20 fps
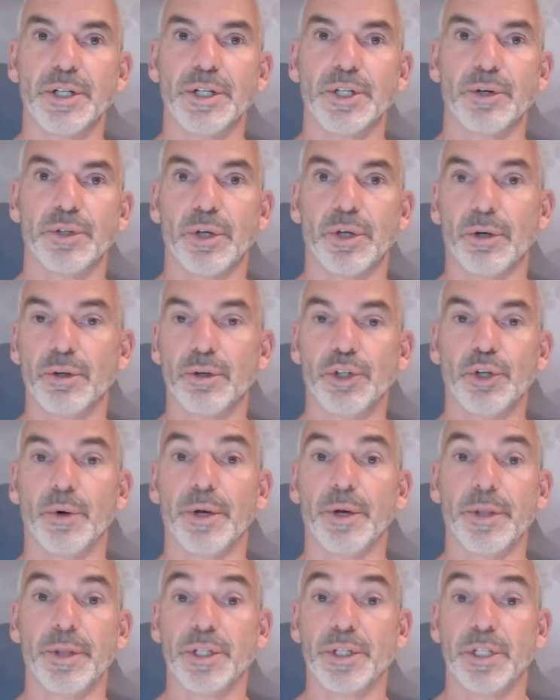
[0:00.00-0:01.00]
issues. Are you
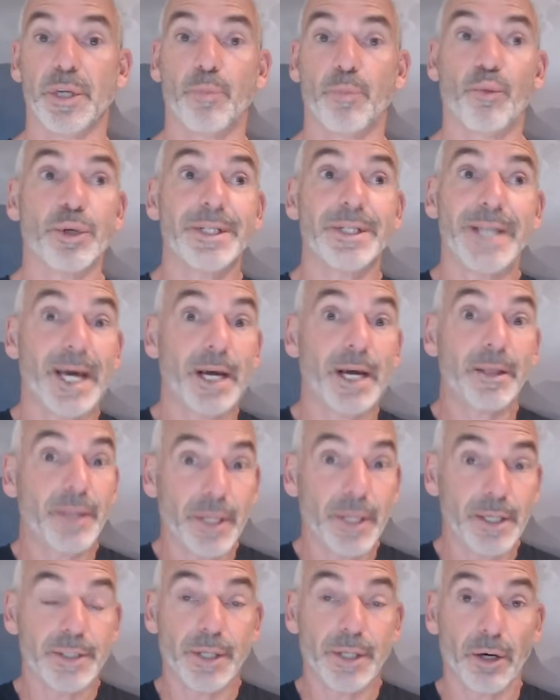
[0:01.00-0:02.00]
doing this to protect
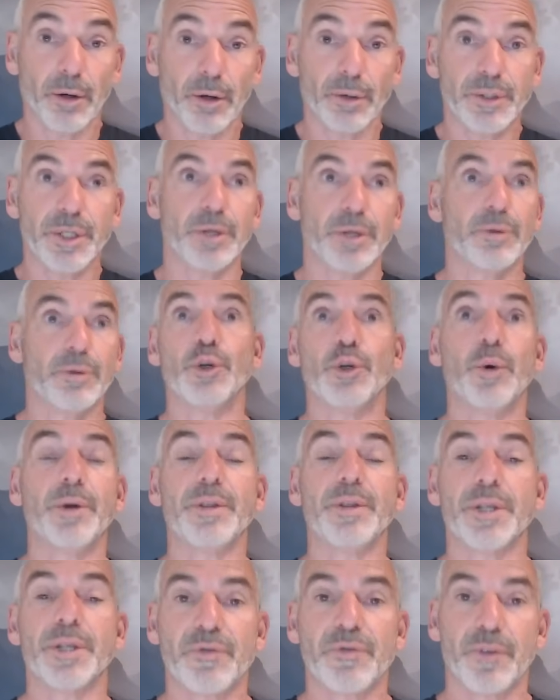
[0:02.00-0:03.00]
the adults? Are you doing
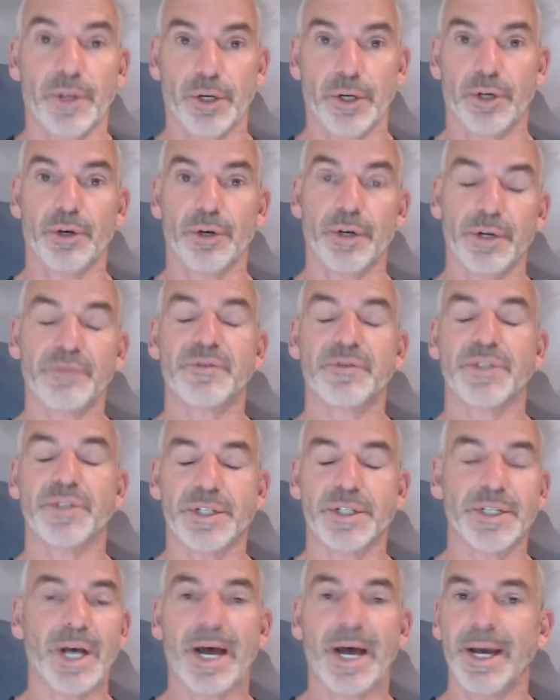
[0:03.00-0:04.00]
this for the good of
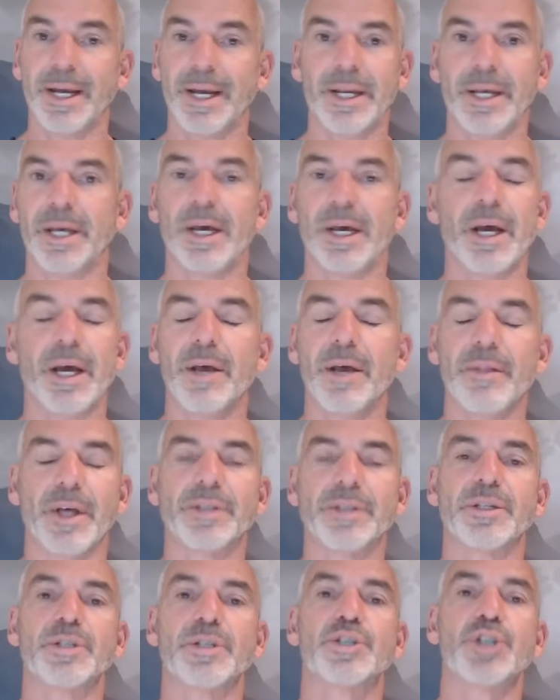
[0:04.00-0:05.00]
society?
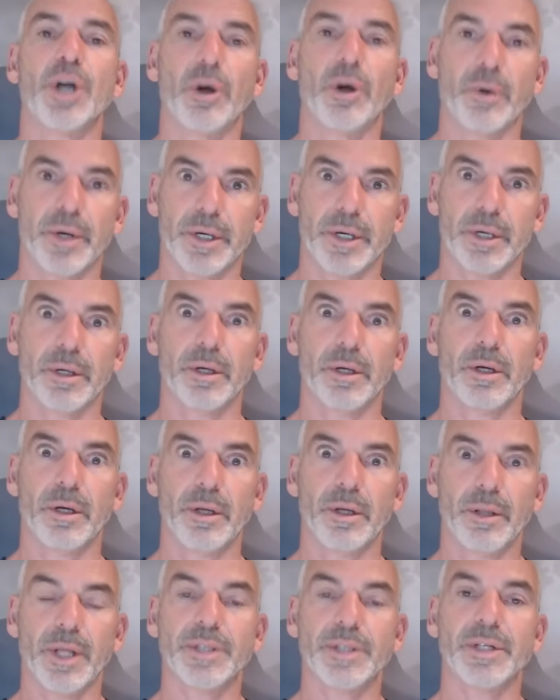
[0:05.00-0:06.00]
That's a joke.
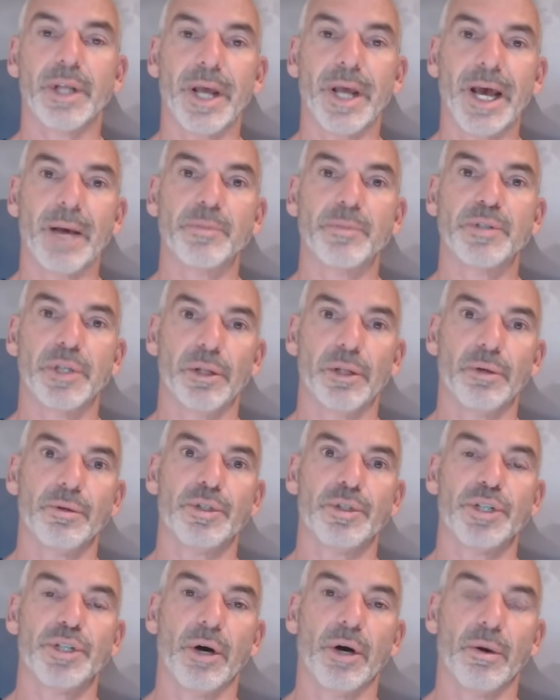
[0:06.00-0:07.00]
That's an absolute
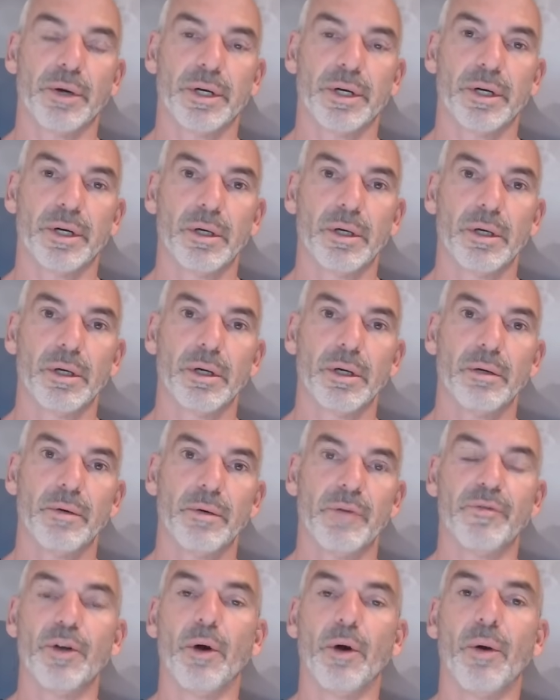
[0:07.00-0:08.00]
joke. We
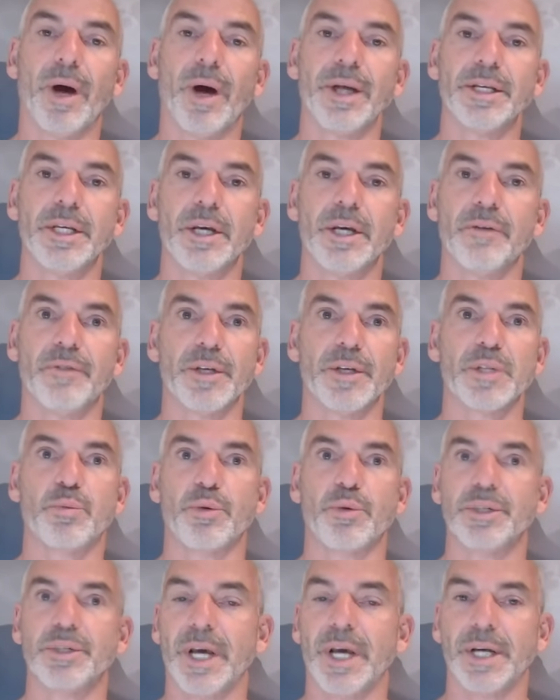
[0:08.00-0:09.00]
have no idea if this
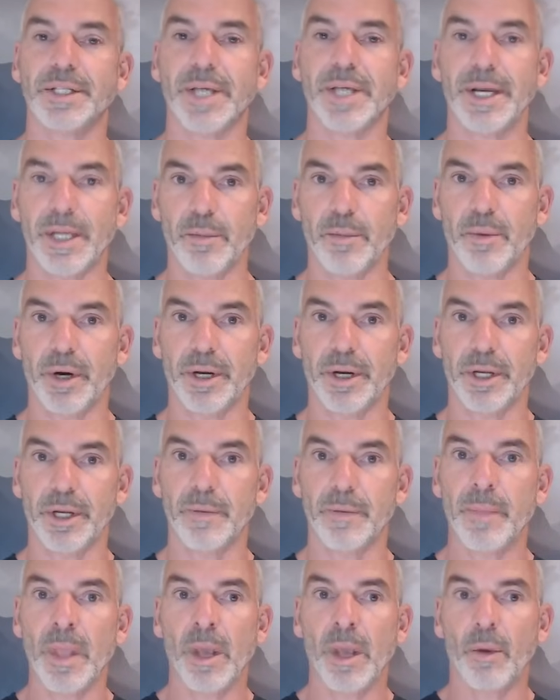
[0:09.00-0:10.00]
protects
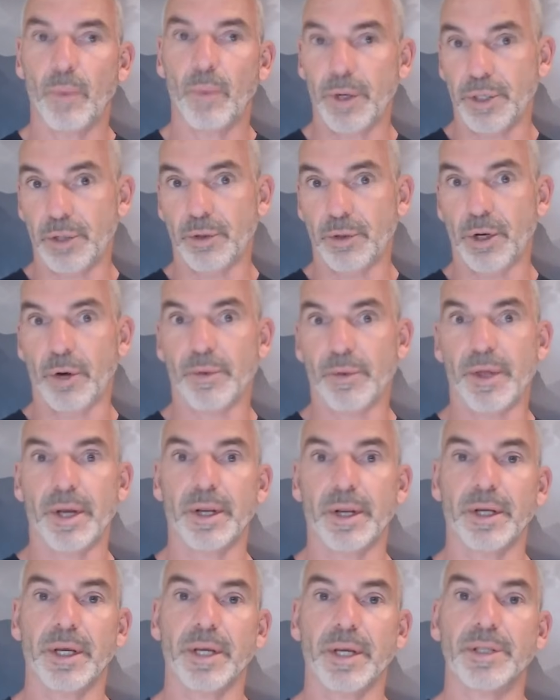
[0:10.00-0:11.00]
anybody. We do know that
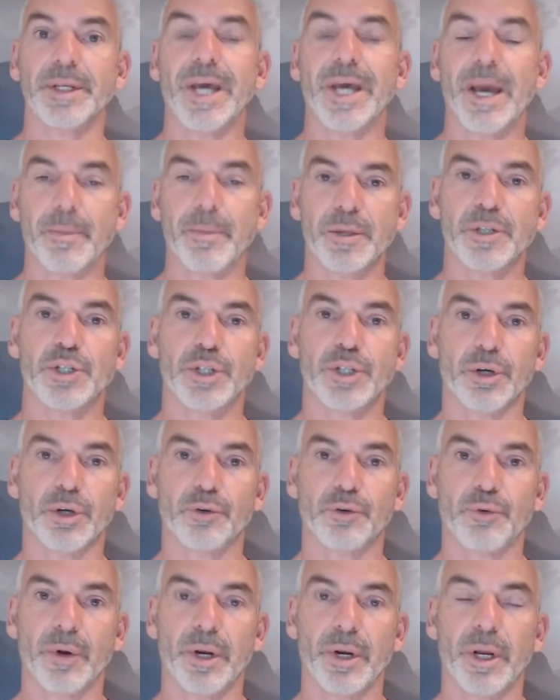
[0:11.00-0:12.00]
it can damage
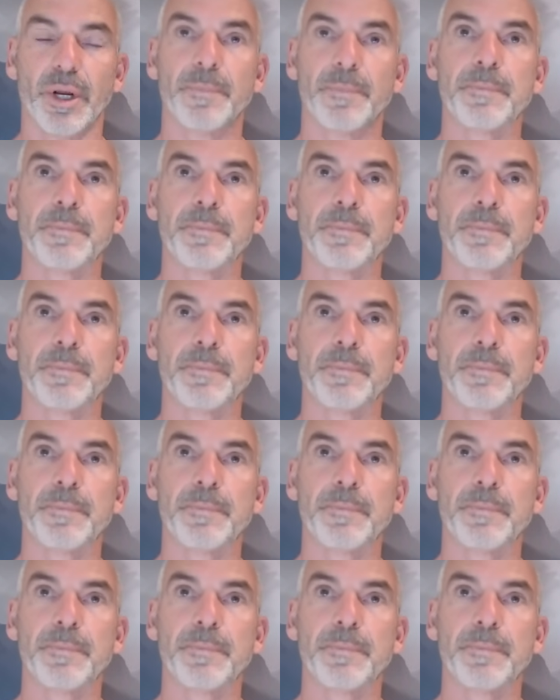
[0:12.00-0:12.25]
children.